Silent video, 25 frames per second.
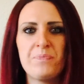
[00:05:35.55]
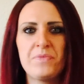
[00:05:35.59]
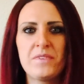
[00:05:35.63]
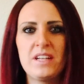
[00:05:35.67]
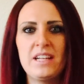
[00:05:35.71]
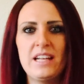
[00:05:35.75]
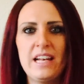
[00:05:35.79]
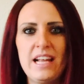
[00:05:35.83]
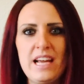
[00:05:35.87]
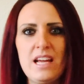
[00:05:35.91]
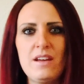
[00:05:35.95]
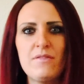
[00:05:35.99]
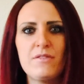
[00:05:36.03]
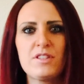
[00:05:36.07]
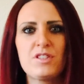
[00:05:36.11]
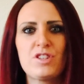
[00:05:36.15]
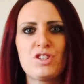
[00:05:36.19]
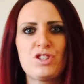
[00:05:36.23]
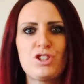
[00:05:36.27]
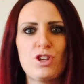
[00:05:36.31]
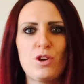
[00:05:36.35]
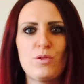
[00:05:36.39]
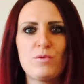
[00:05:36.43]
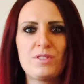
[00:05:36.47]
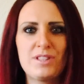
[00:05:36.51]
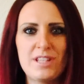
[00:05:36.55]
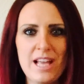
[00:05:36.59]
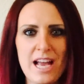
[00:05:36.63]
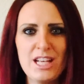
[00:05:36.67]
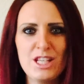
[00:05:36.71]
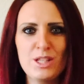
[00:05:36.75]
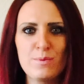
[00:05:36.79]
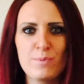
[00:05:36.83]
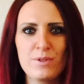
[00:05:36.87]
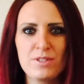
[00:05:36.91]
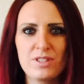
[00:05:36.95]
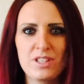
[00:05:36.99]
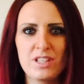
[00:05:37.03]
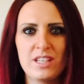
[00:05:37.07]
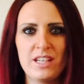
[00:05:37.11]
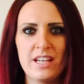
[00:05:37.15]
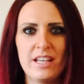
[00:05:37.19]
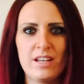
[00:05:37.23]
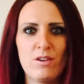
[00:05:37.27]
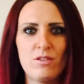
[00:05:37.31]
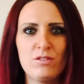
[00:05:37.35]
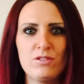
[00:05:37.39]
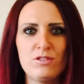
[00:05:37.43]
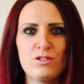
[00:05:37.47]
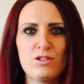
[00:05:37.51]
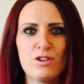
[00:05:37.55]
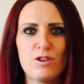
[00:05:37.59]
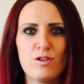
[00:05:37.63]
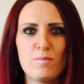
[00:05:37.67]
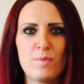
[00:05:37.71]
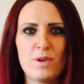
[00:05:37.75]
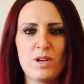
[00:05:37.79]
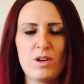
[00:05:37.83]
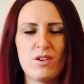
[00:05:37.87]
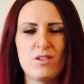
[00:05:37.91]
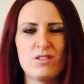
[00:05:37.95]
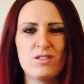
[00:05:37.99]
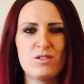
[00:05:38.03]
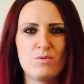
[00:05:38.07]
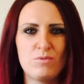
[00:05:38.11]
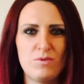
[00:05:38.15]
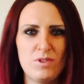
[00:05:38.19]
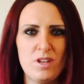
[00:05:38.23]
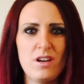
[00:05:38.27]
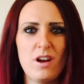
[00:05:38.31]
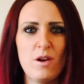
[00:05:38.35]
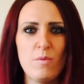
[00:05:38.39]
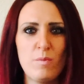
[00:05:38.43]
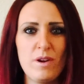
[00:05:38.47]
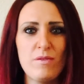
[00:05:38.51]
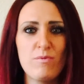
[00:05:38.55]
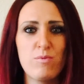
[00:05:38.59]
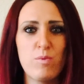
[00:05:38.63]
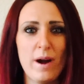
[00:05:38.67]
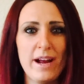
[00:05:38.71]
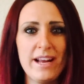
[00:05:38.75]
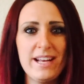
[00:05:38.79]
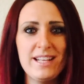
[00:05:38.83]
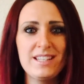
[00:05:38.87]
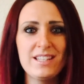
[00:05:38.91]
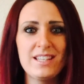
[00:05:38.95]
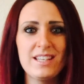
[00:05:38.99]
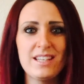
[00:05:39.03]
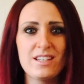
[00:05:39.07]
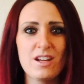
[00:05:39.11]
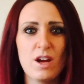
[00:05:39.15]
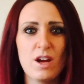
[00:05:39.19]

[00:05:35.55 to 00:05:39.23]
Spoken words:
Leavers are so desperate to cling on to because, you know, we've waited